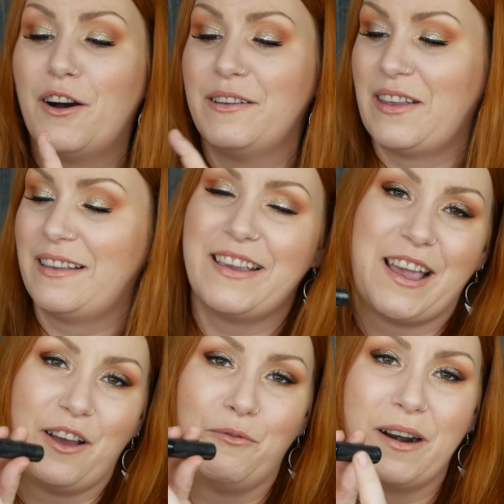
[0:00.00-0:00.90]
Oh, it says
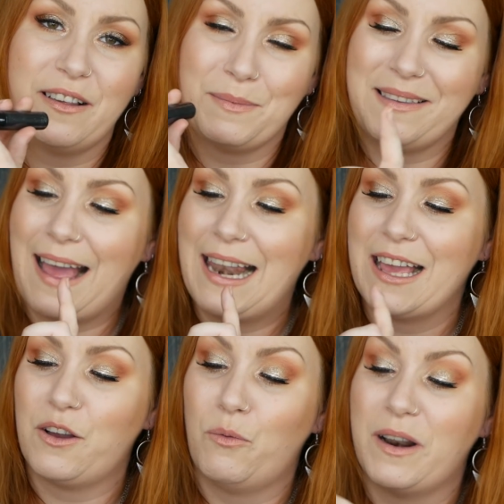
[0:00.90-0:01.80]
here, one is
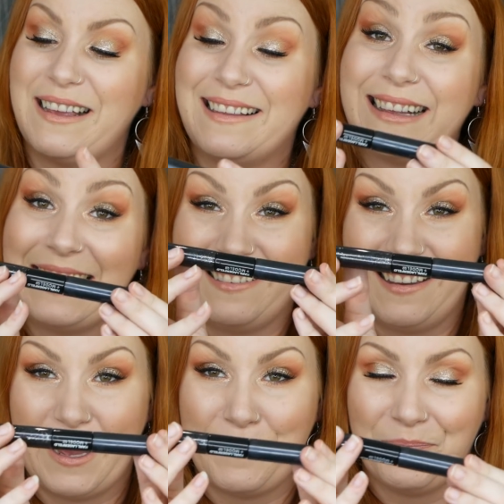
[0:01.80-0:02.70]
metallic, one is
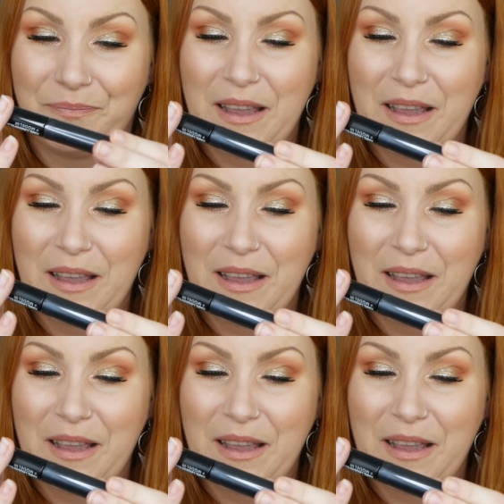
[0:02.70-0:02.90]
glitter.